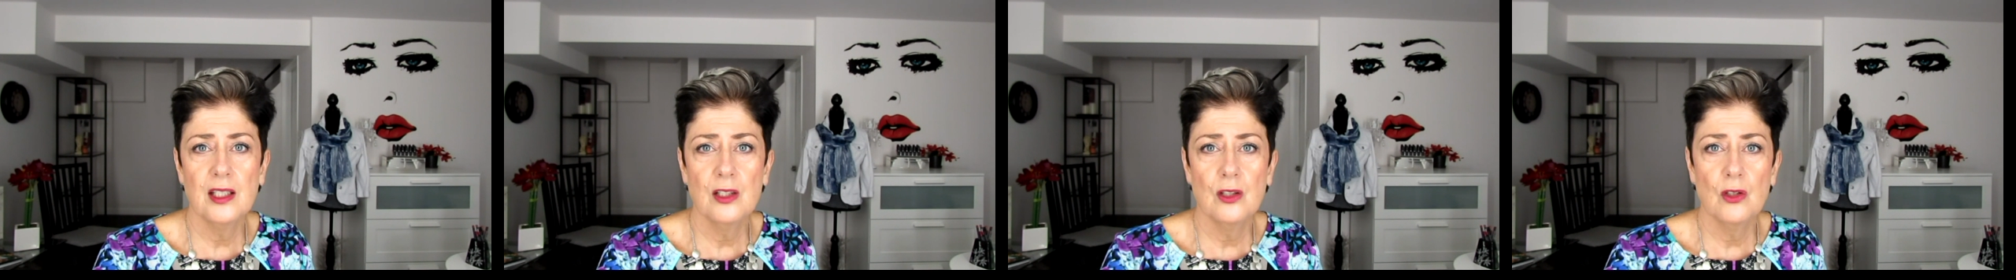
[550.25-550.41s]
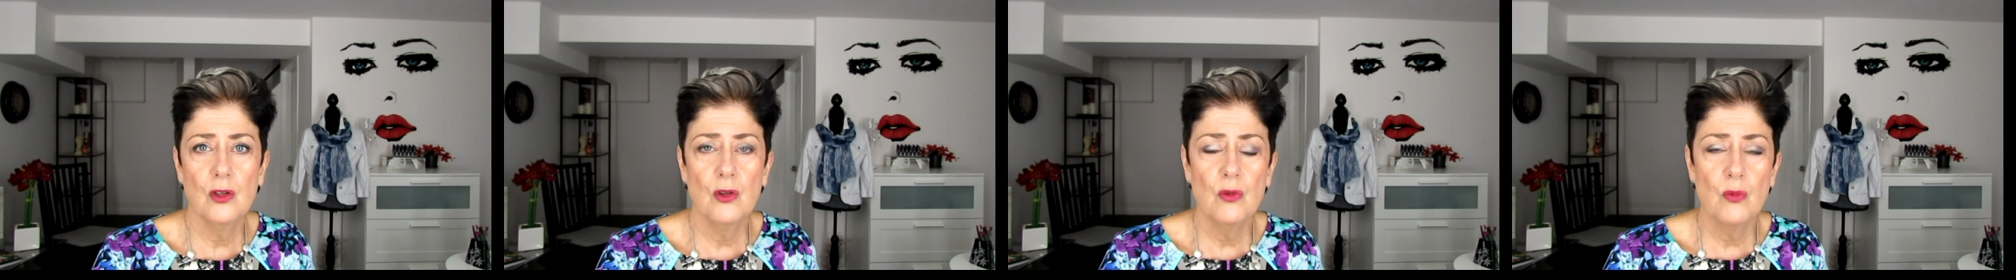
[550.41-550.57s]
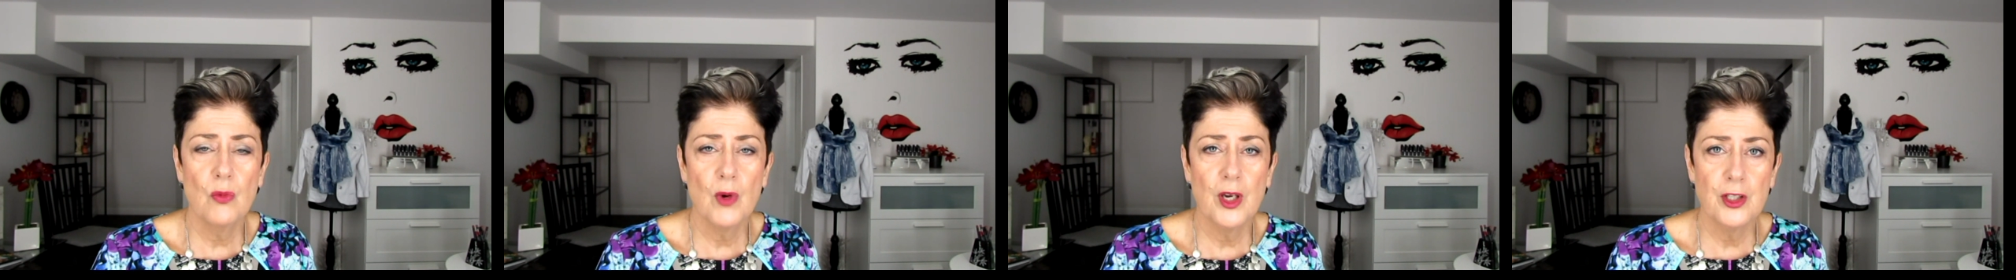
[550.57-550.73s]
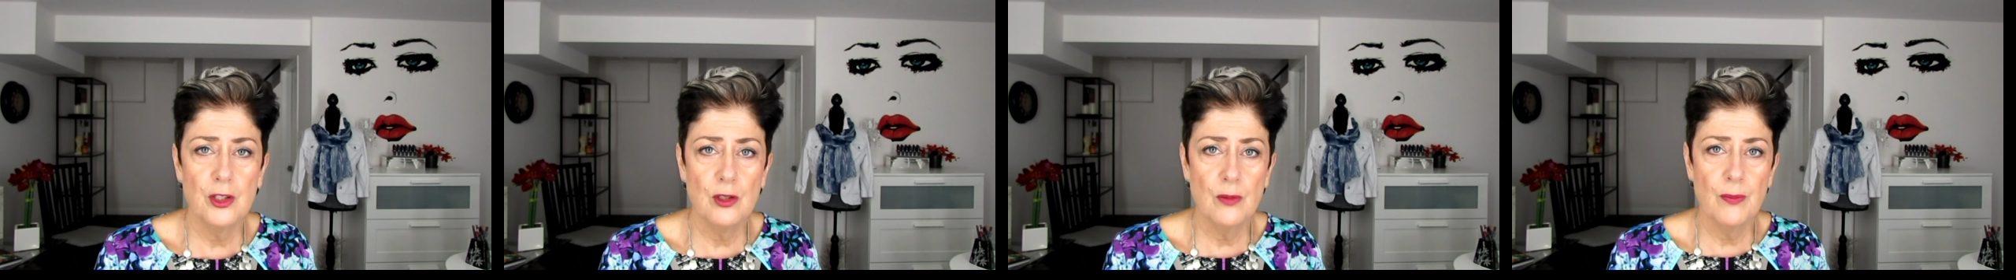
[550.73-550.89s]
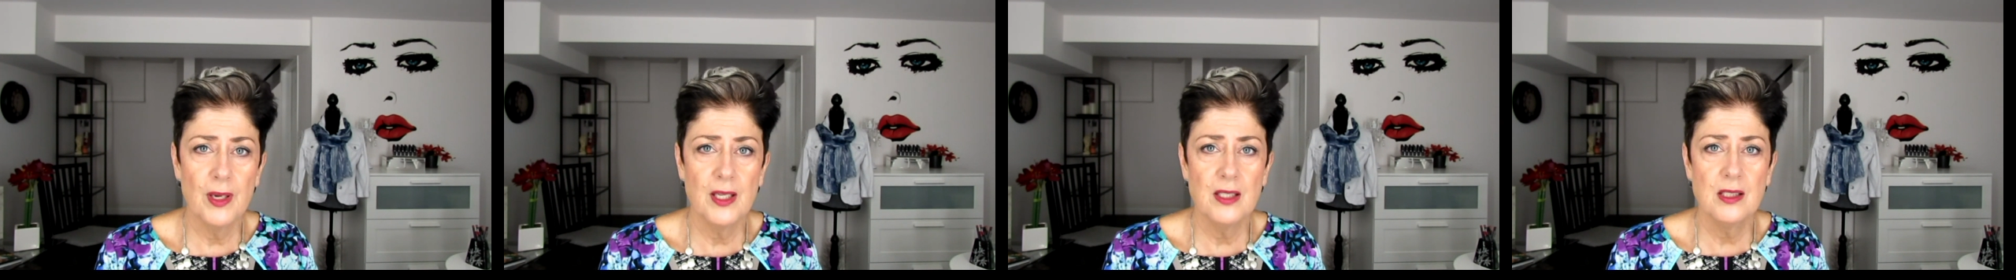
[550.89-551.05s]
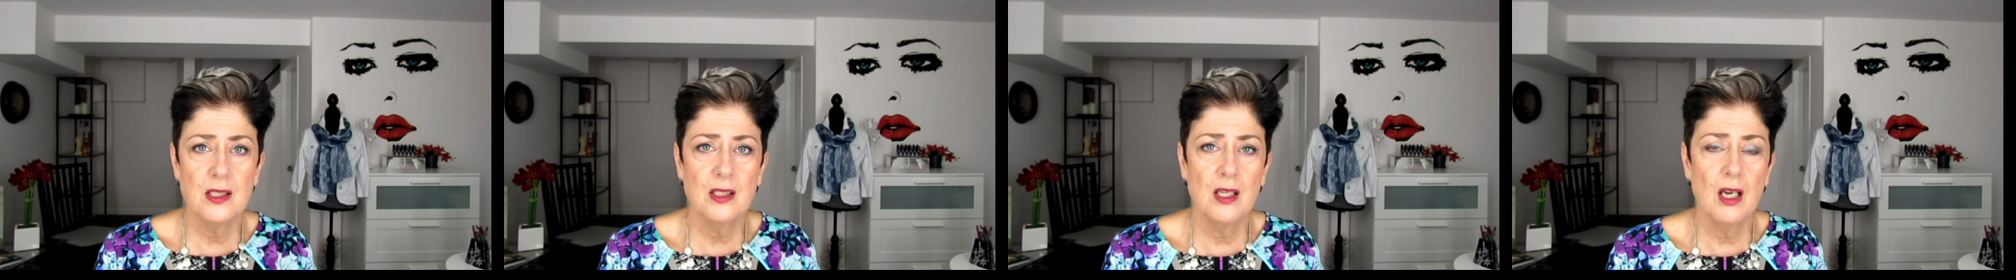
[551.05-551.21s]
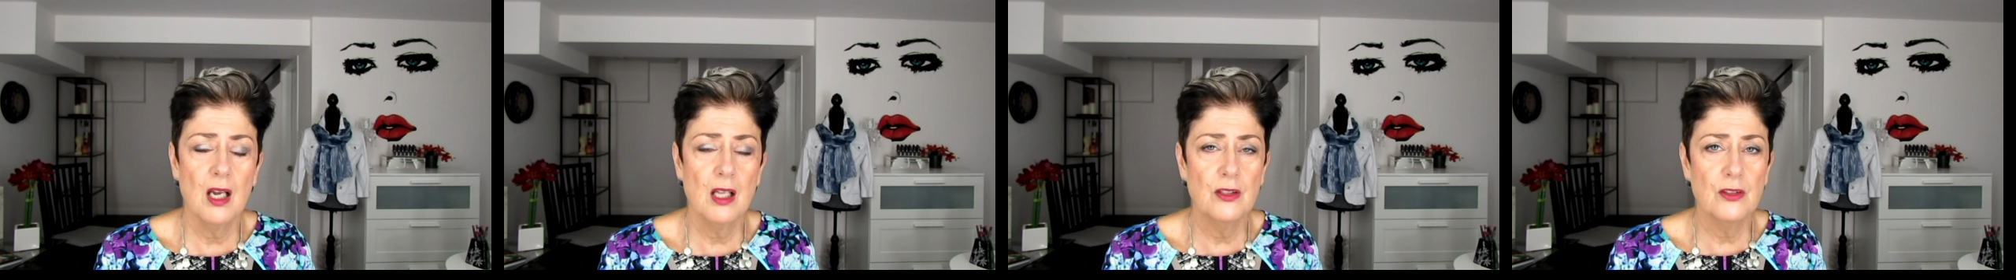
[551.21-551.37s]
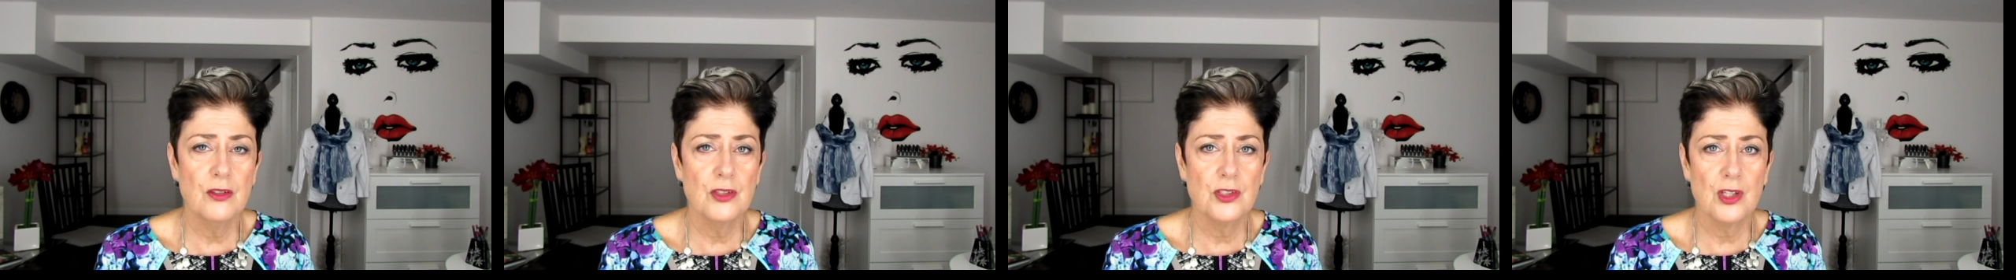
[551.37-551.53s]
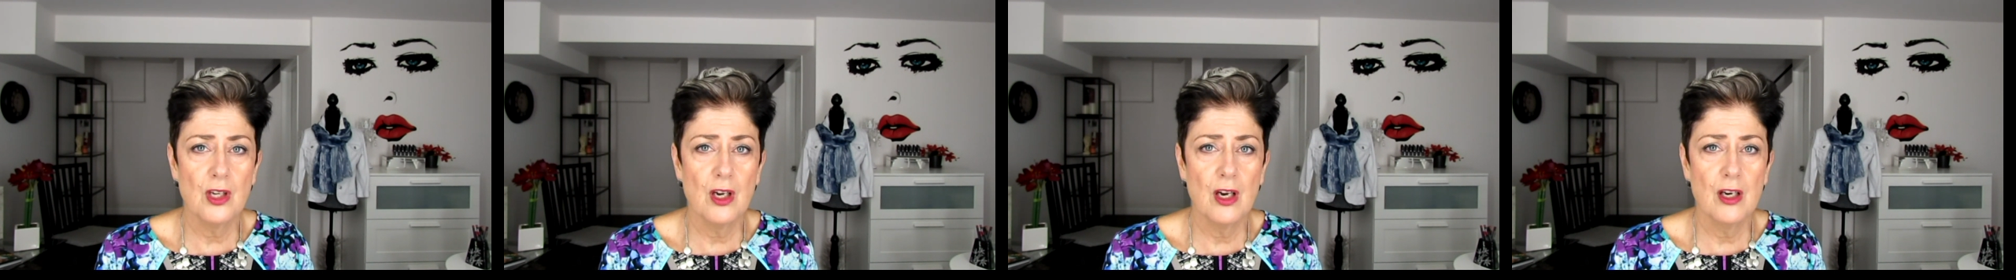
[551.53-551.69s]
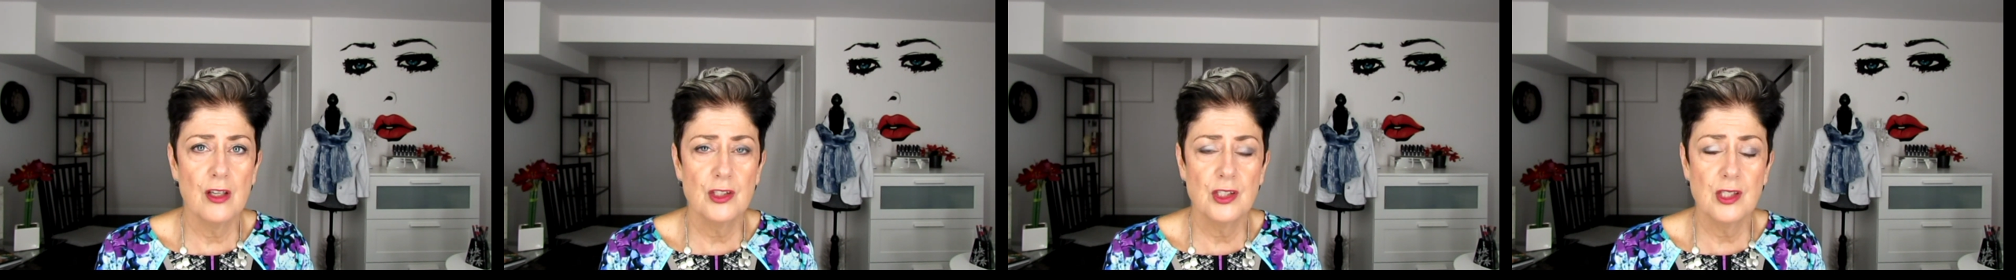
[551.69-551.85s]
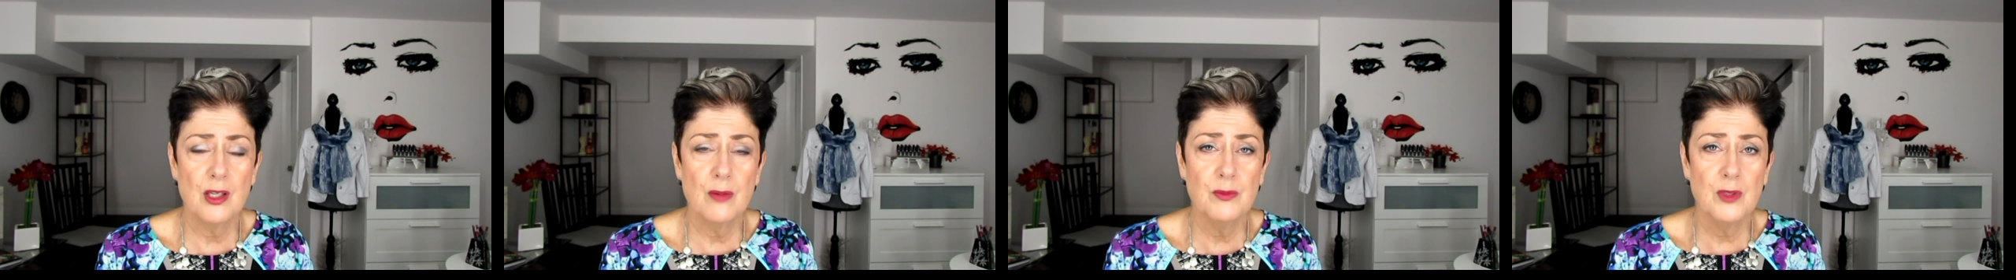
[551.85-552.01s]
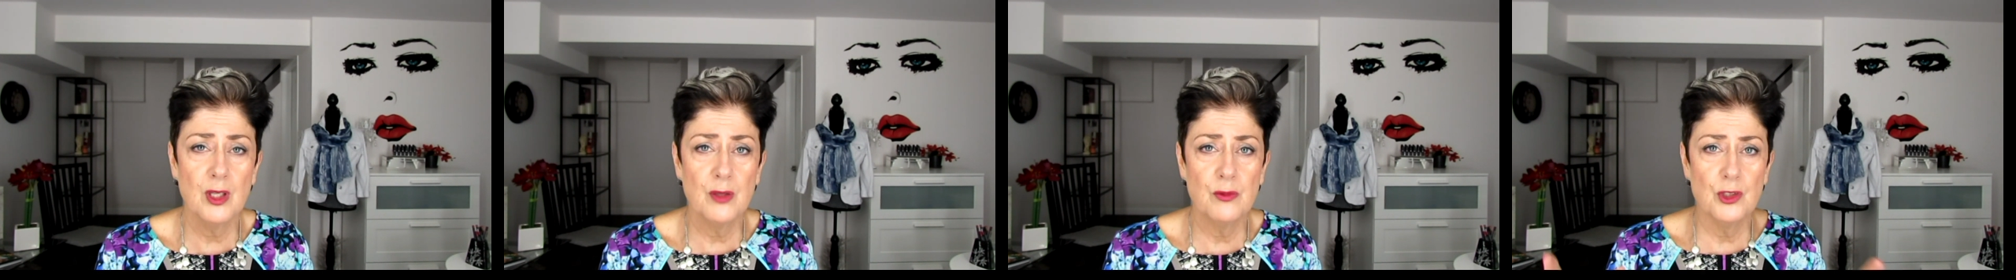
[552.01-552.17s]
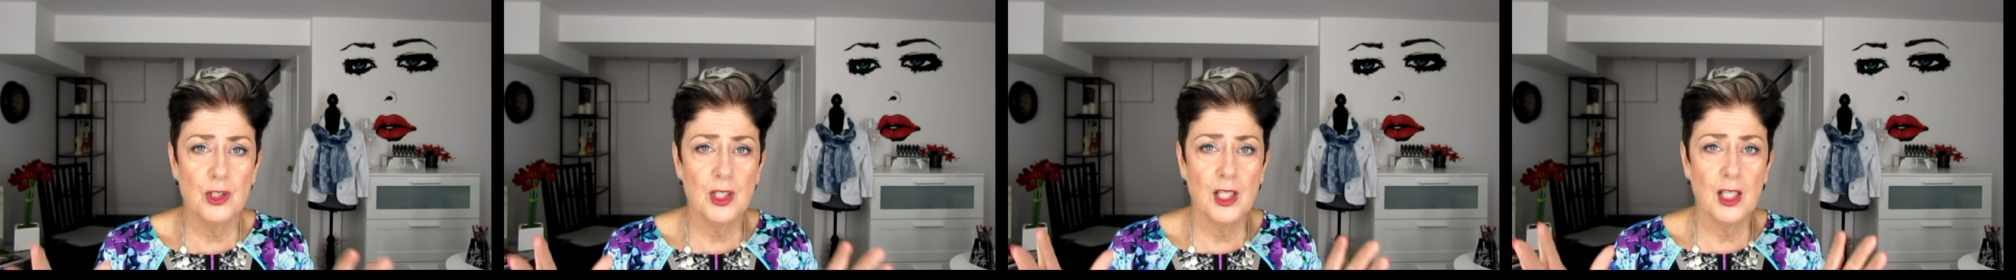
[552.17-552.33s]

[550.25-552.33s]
you know, what your best colors are. Sometimes